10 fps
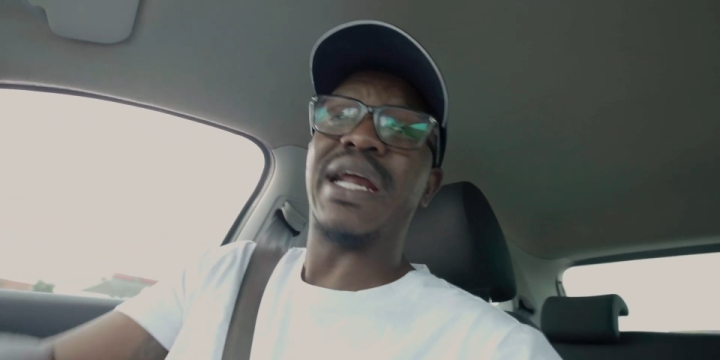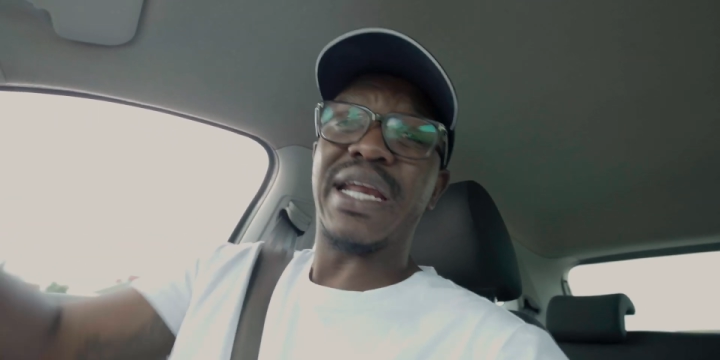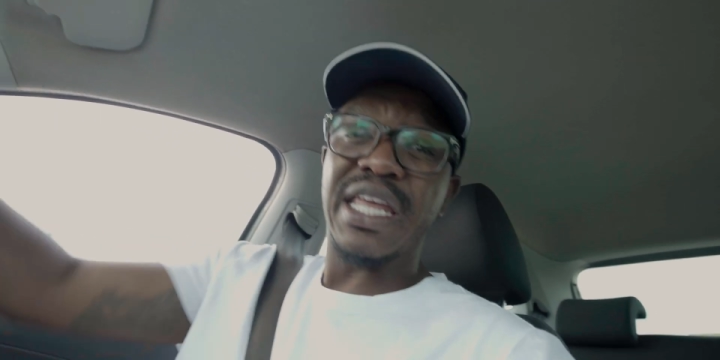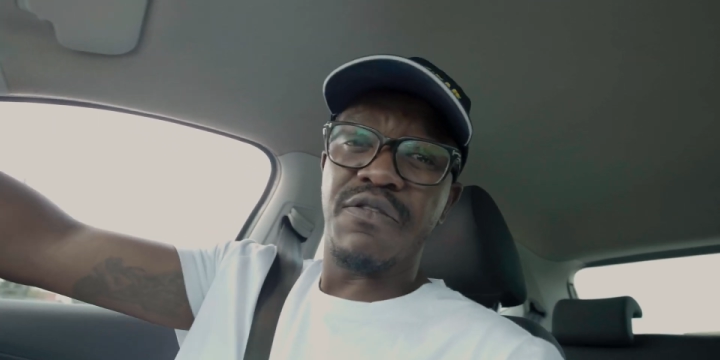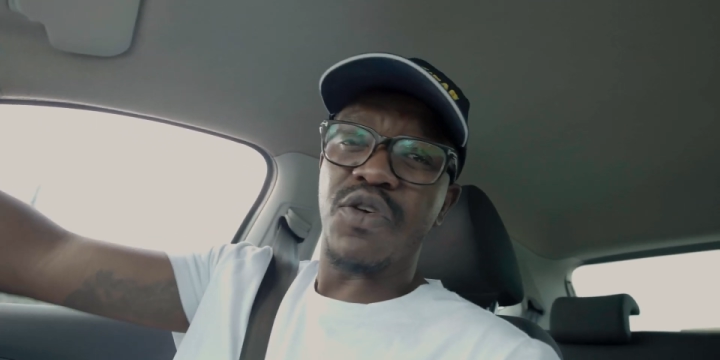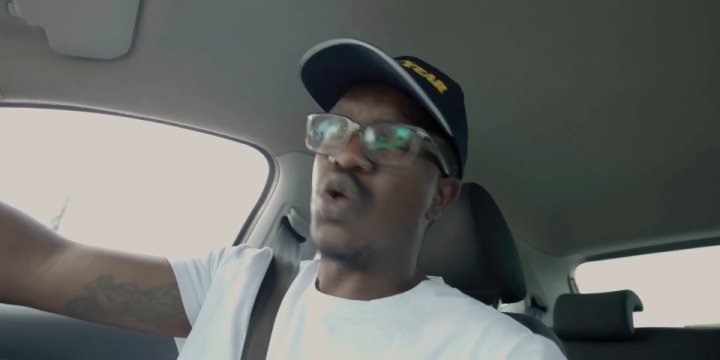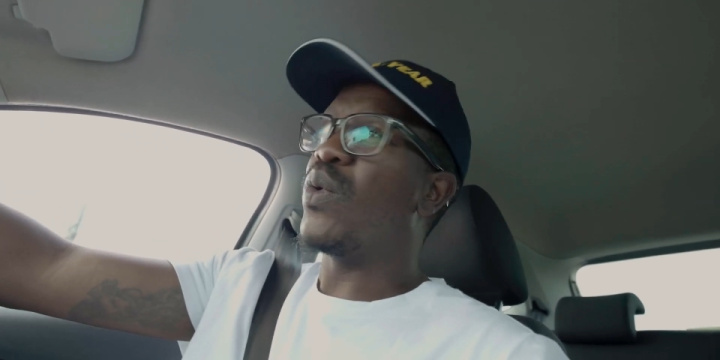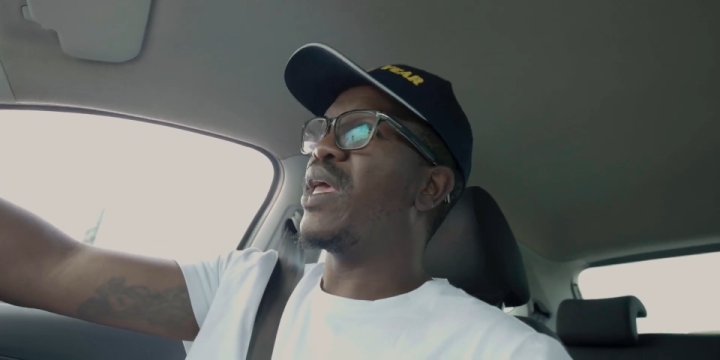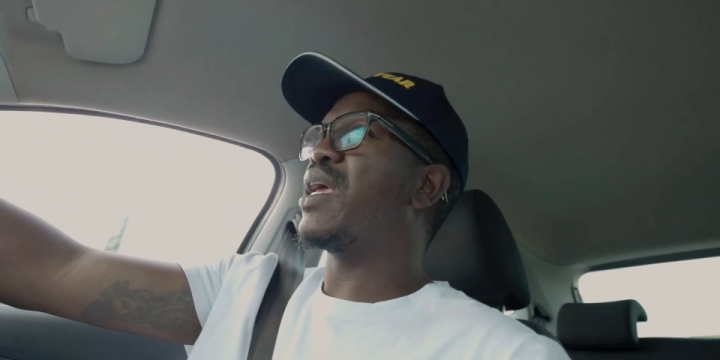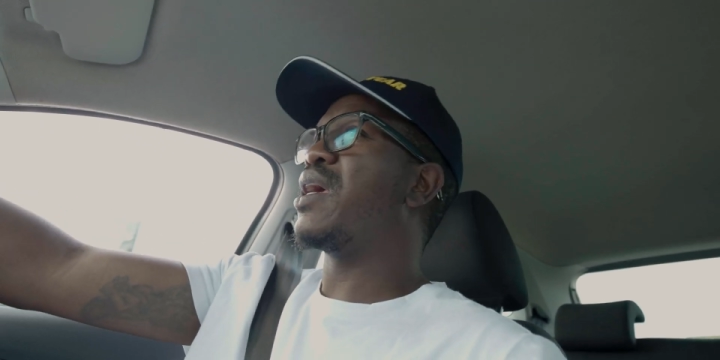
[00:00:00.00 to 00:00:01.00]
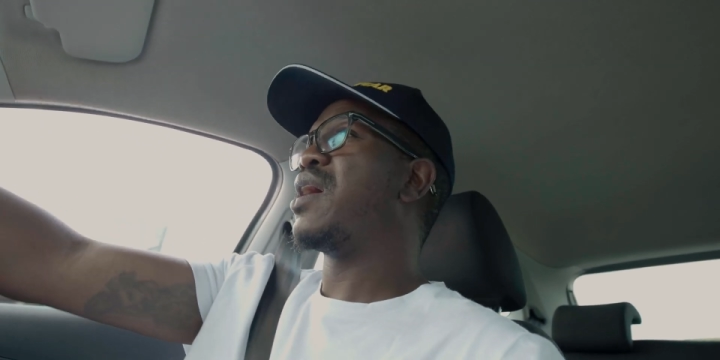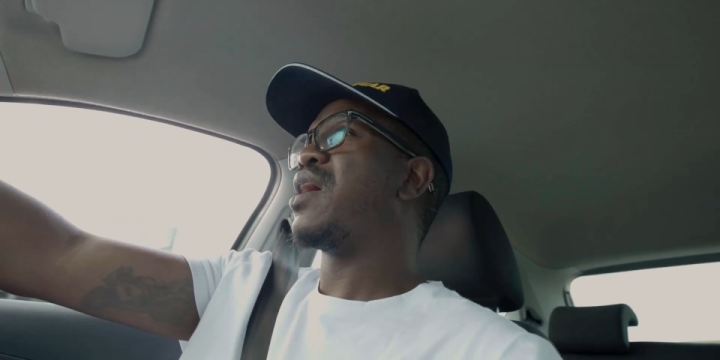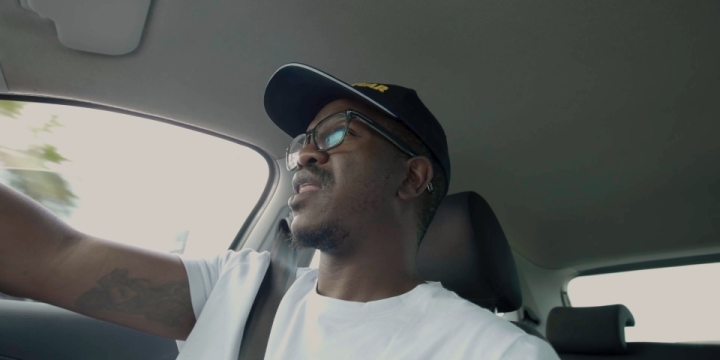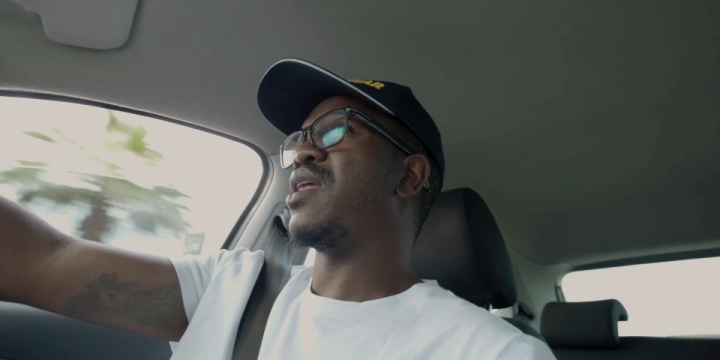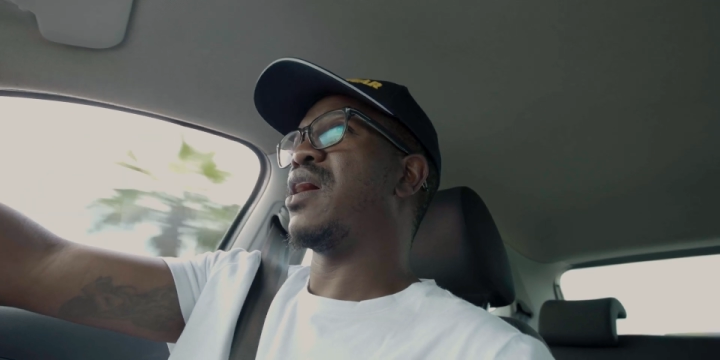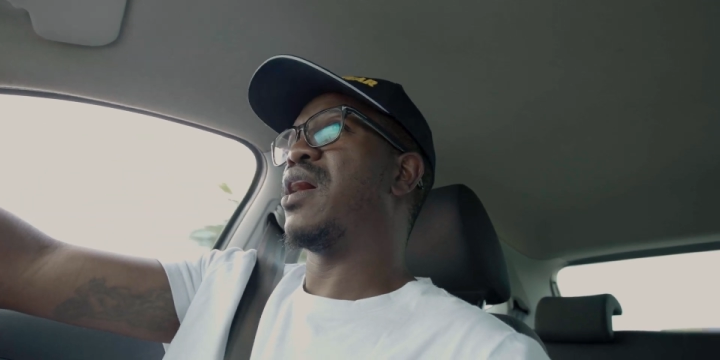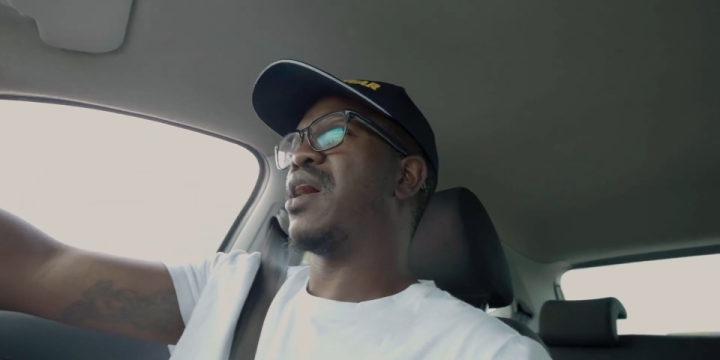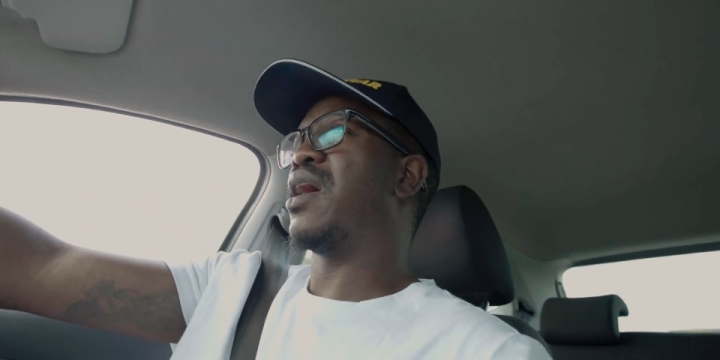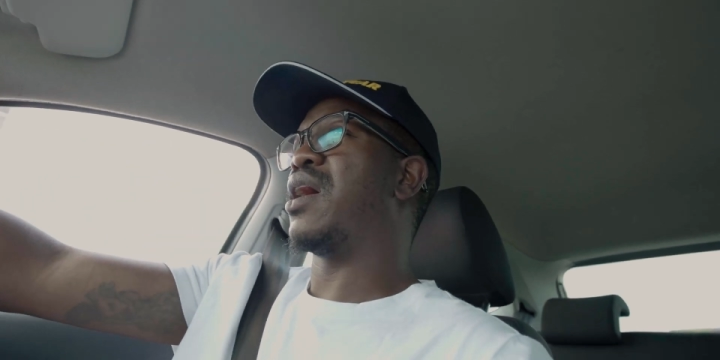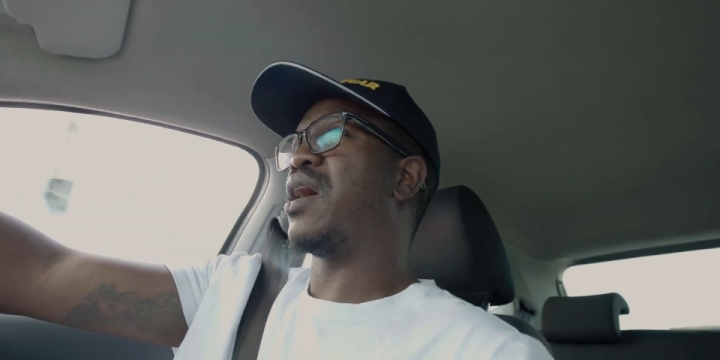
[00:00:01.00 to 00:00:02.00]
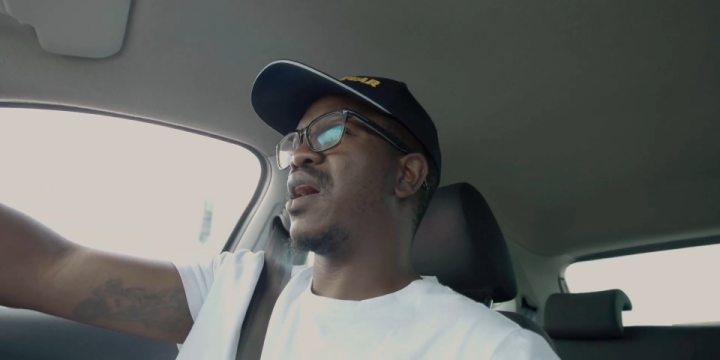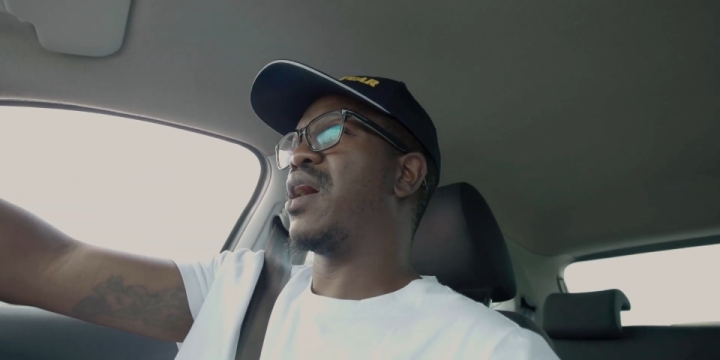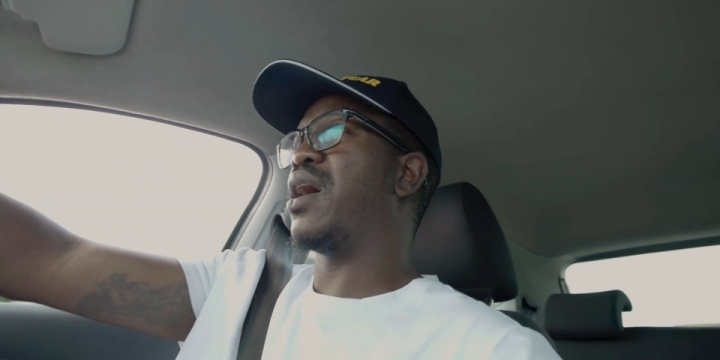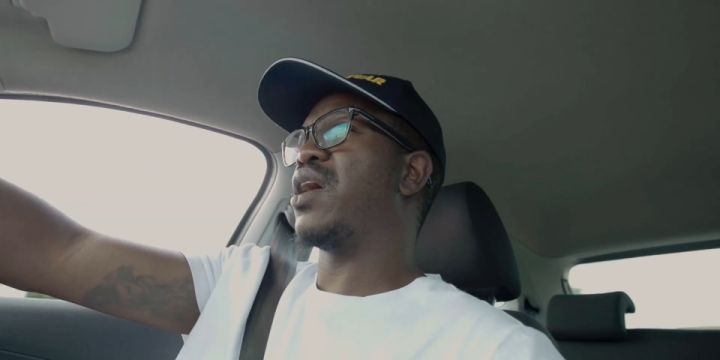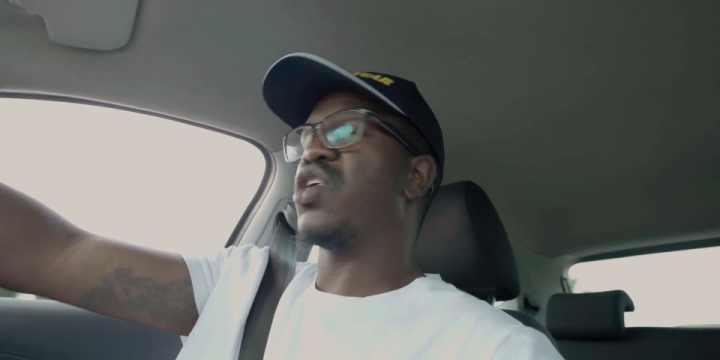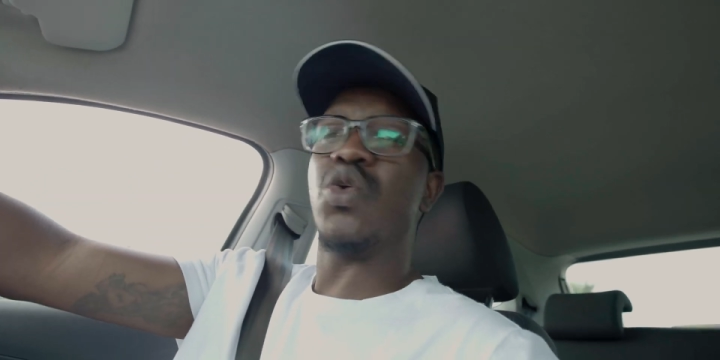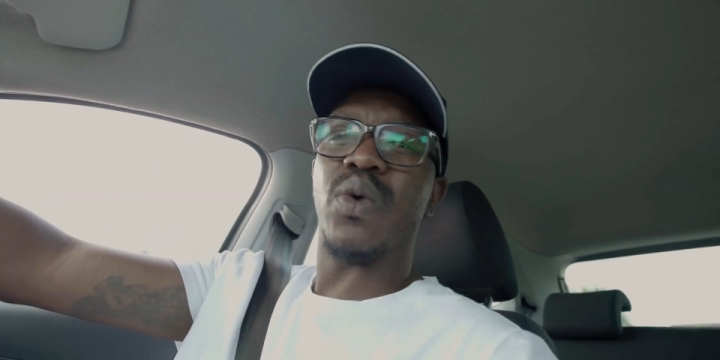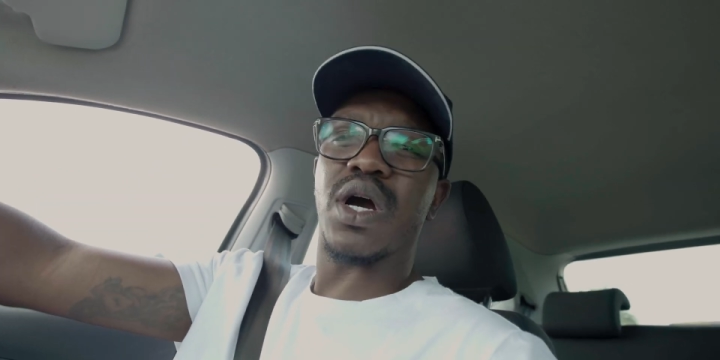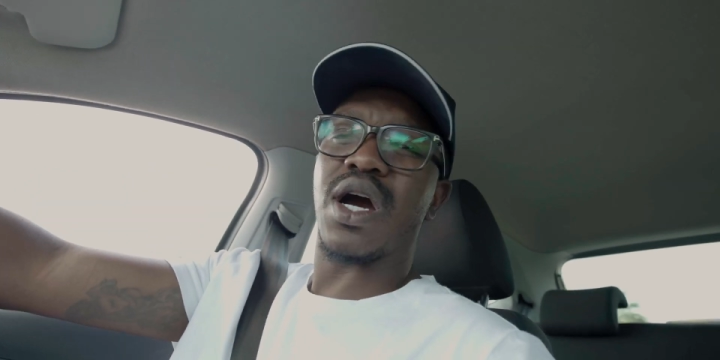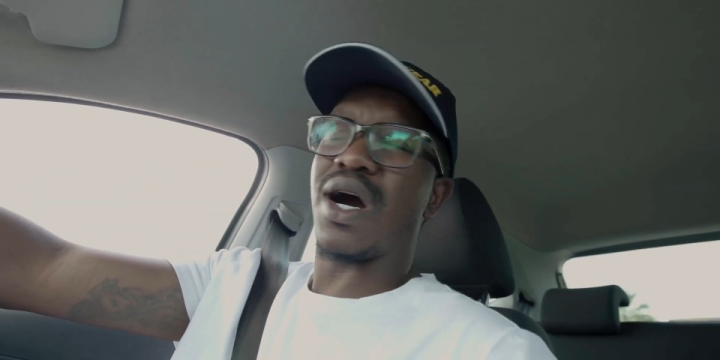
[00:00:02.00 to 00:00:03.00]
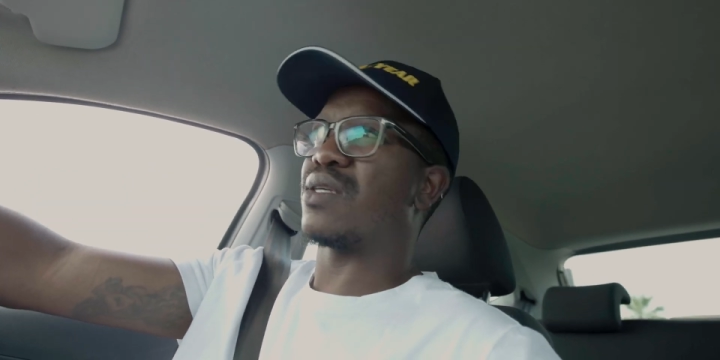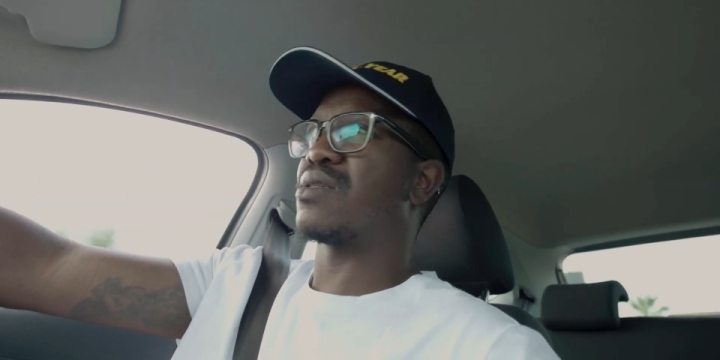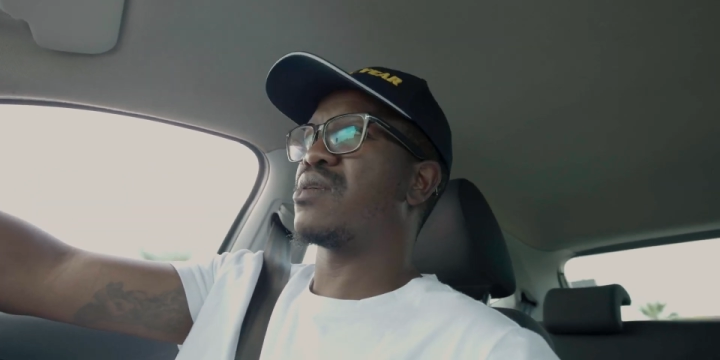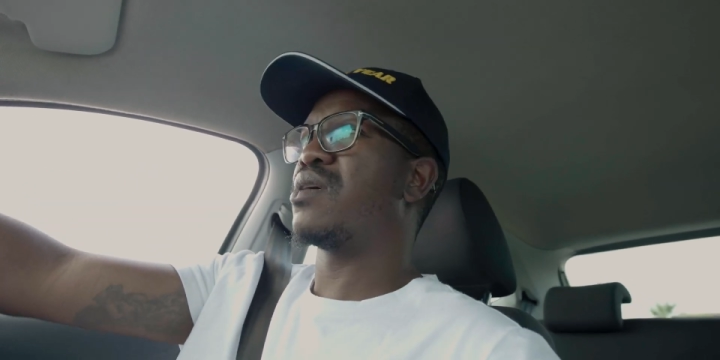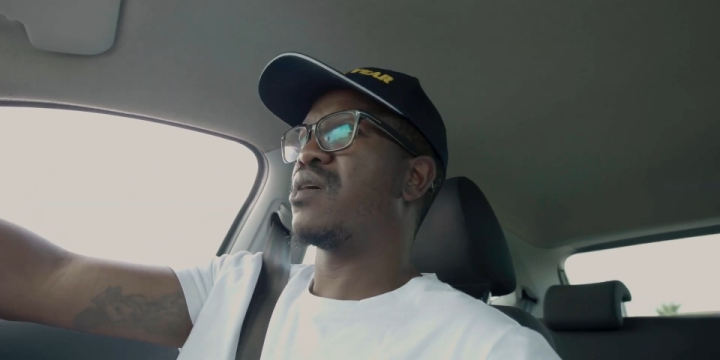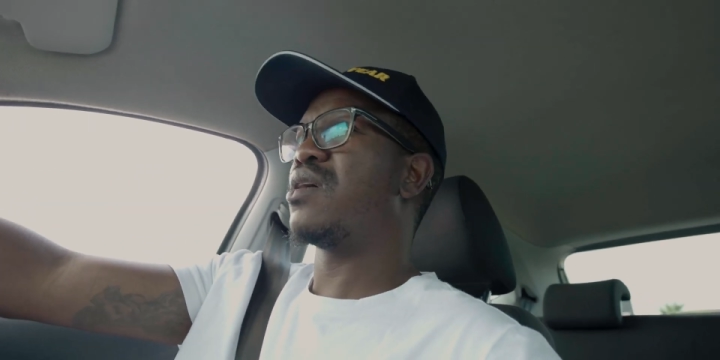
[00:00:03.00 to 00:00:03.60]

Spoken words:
reviewing the newer cars.